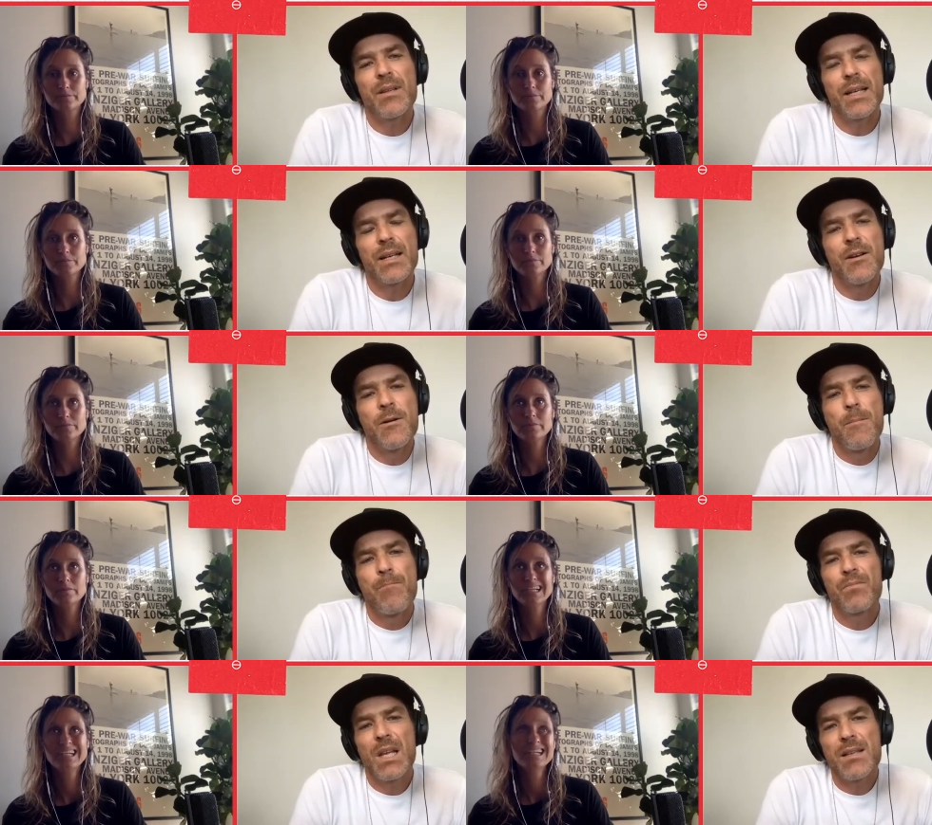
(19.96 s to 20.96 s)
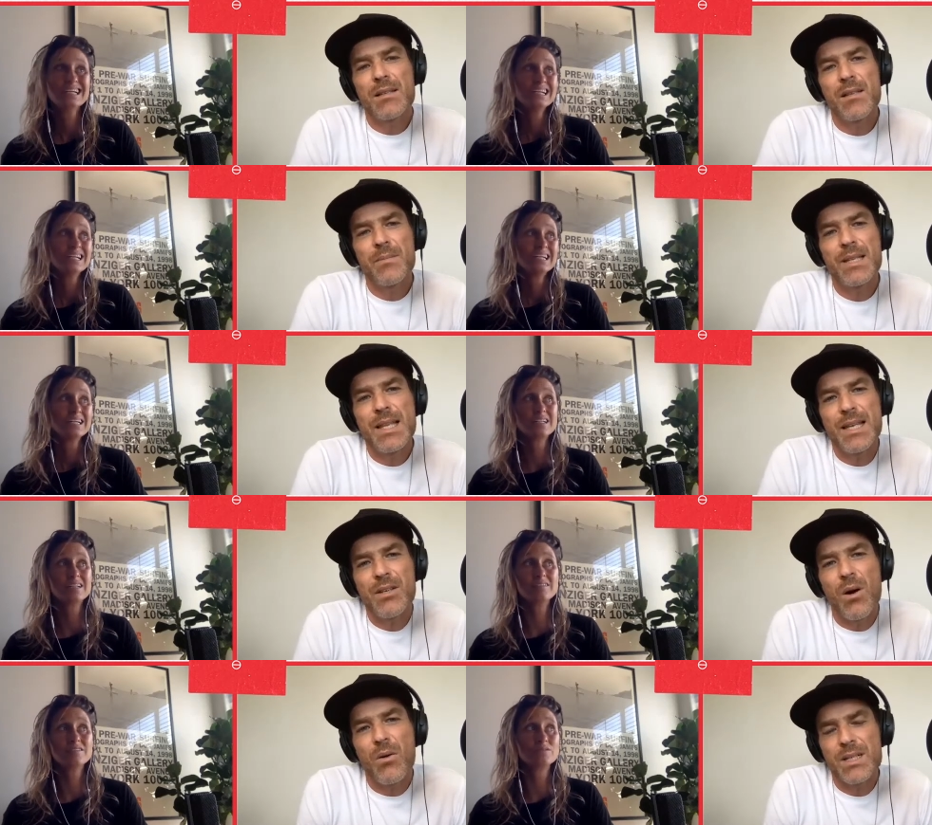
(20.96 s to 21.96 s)
Speaker 1: Like, is that something that
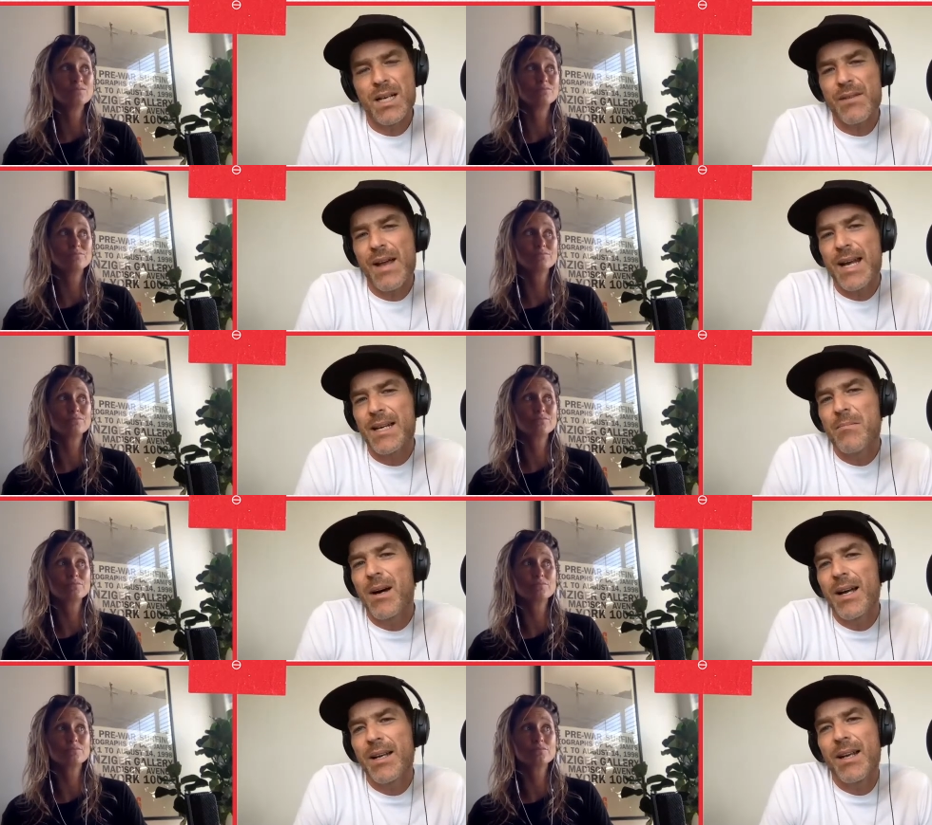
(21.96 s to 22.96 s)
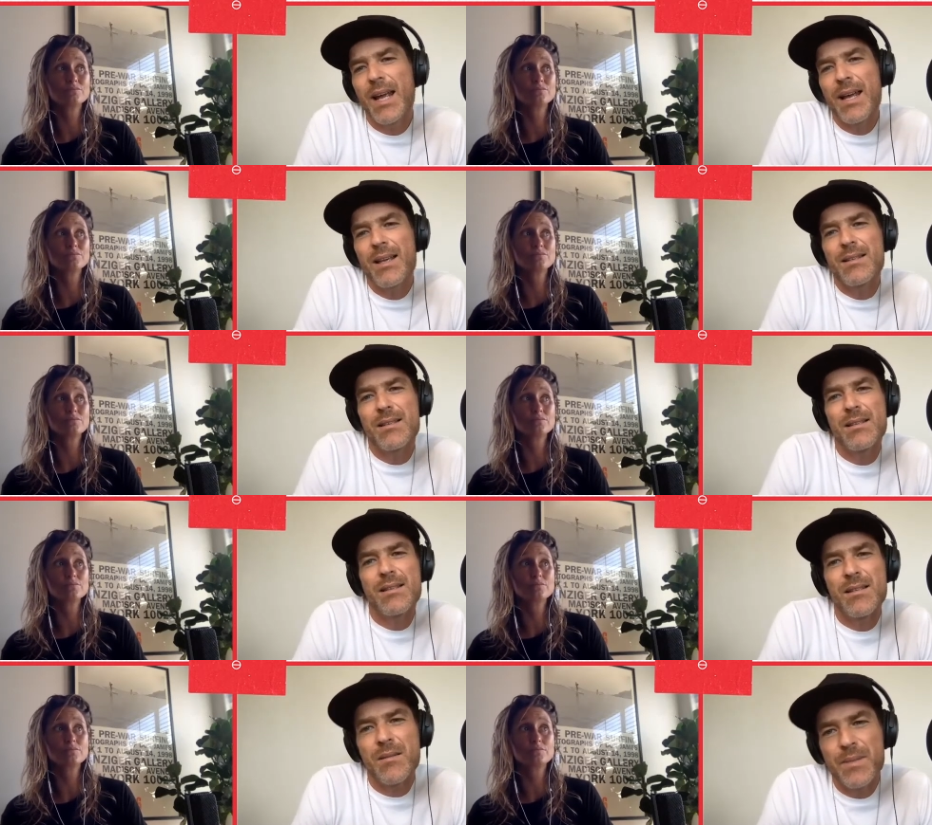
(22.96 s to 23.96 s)
you always kind of had in mind as
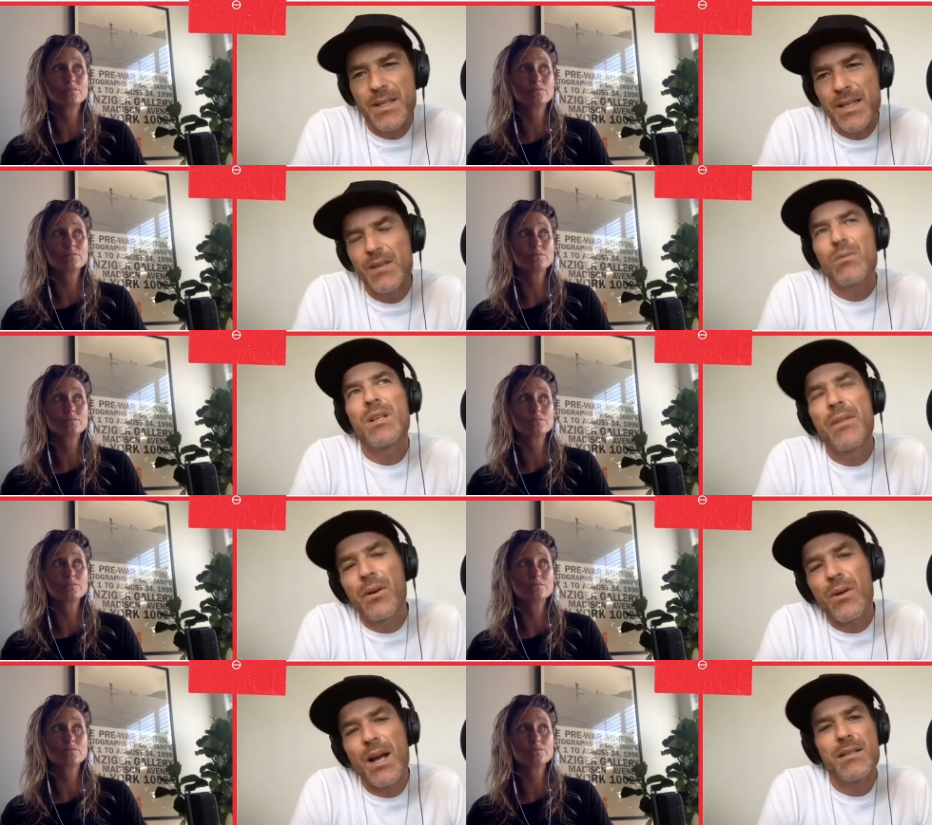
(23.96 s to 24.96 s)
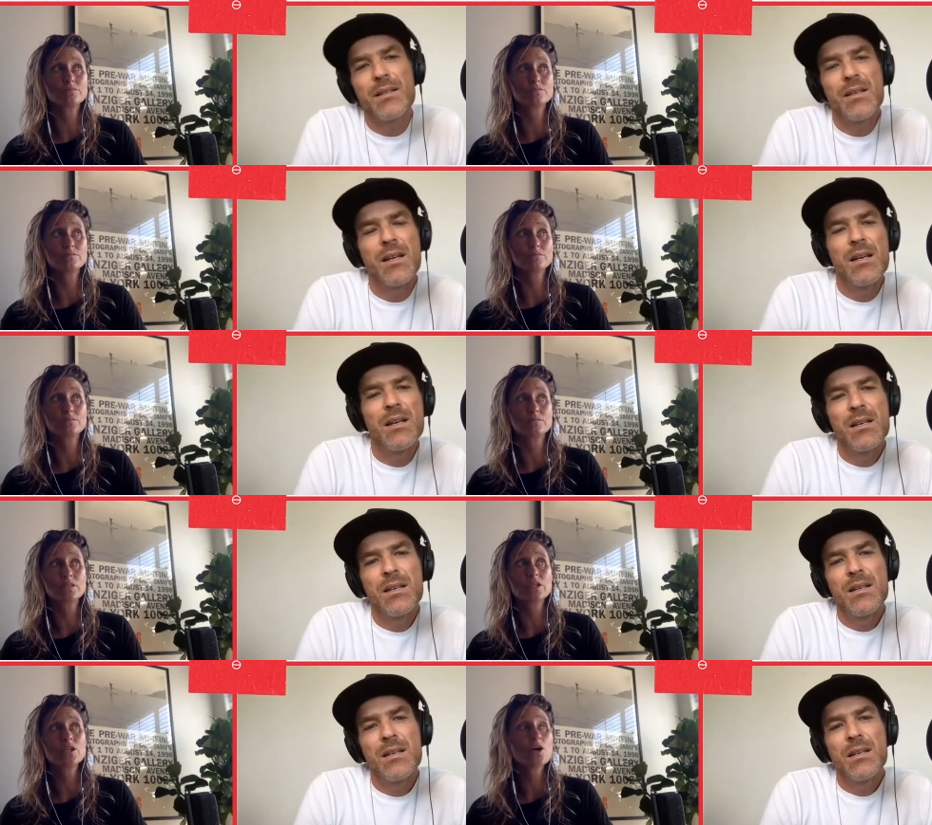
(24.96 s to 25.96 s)
something that was on the horizon?
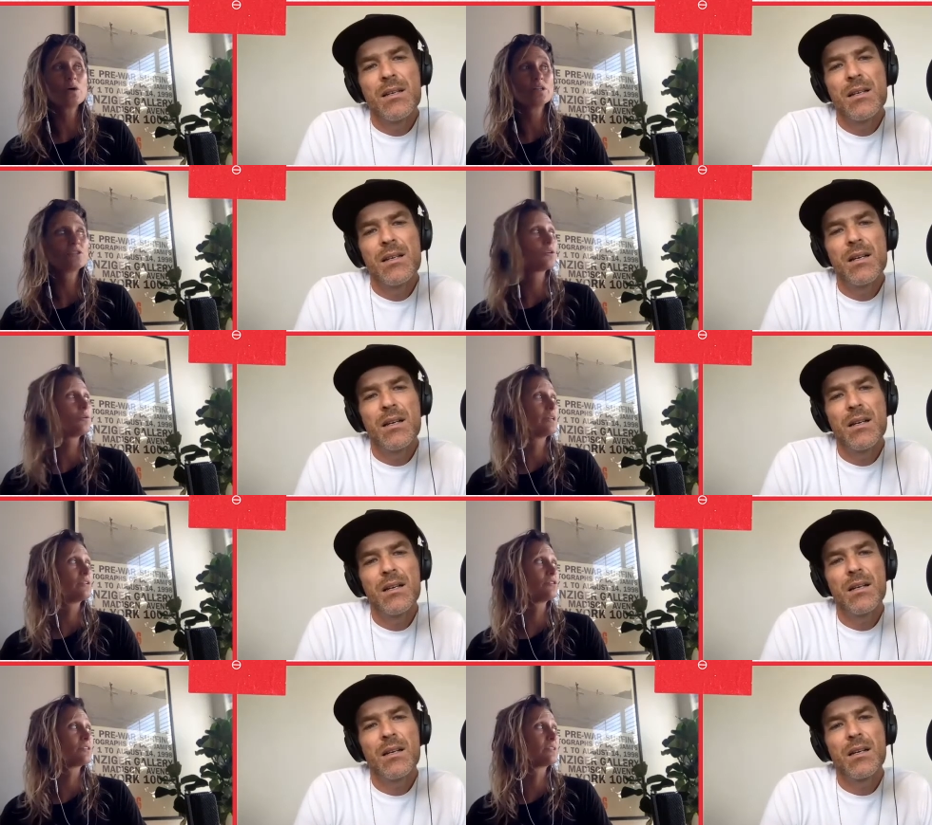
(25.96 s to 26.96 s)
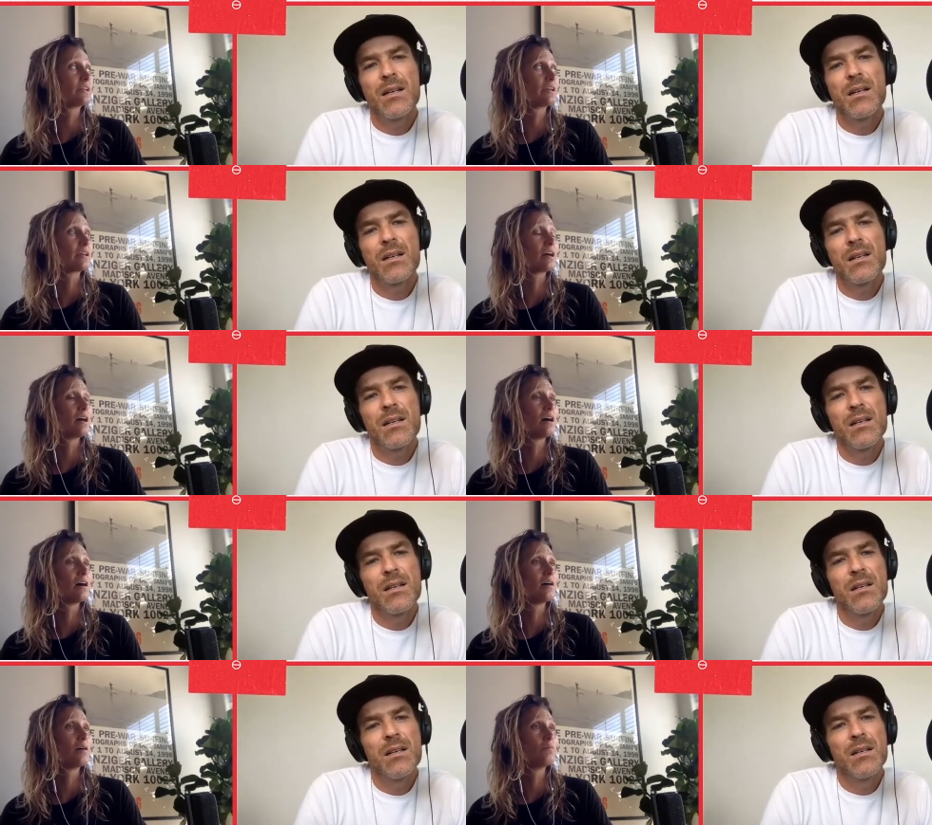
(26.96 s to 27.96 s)
Speaker 2: You know, it's so interesting.
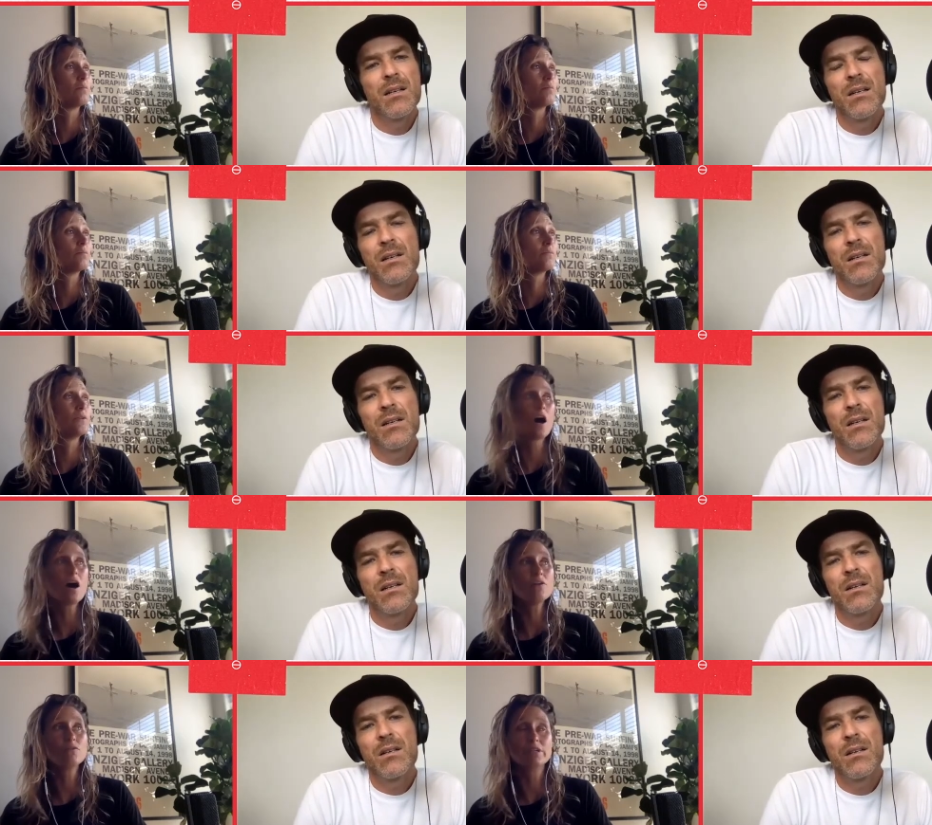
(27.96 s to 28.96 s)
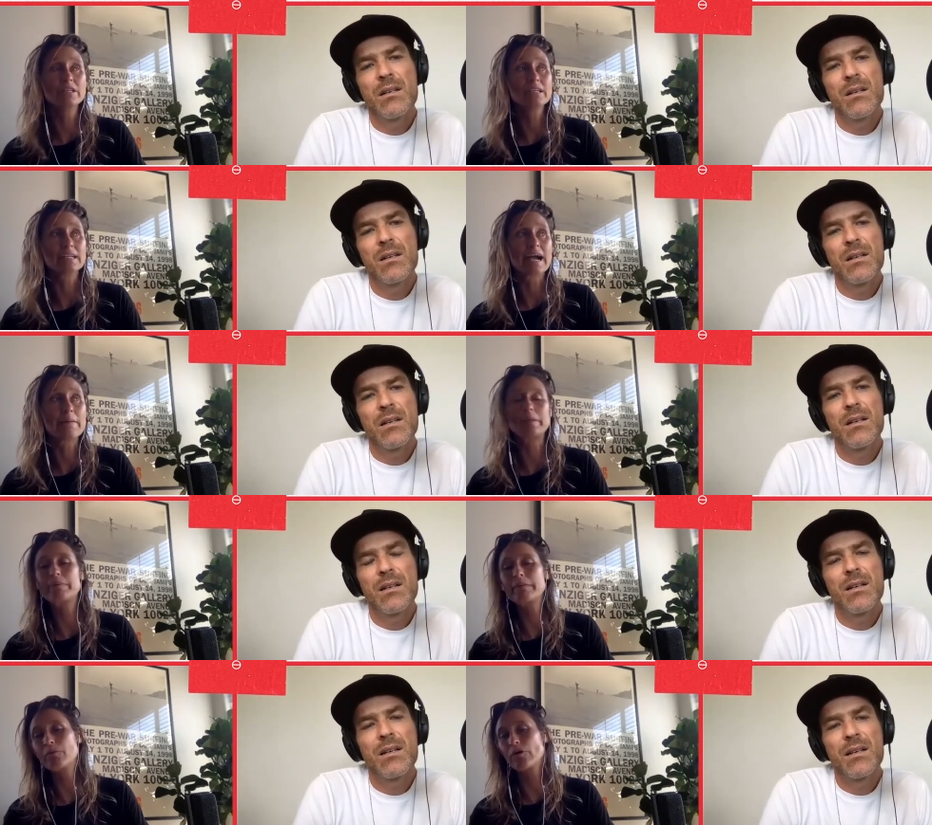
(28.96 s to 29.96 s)
Not really. I mean,
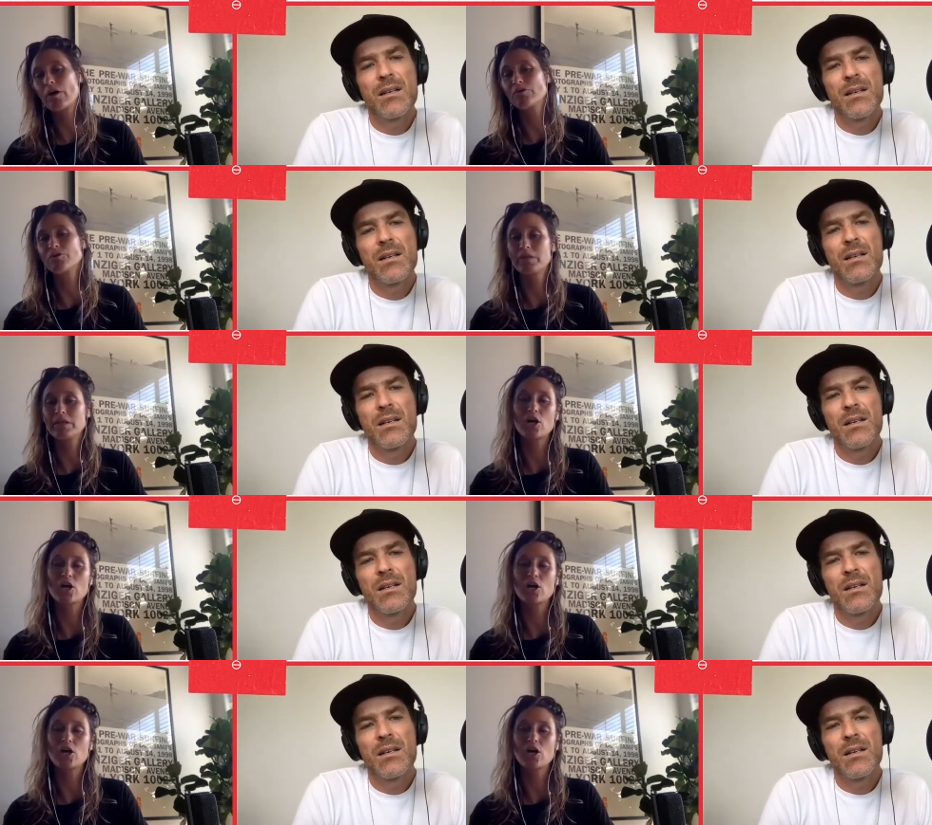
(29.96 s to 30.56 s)
people would always be like,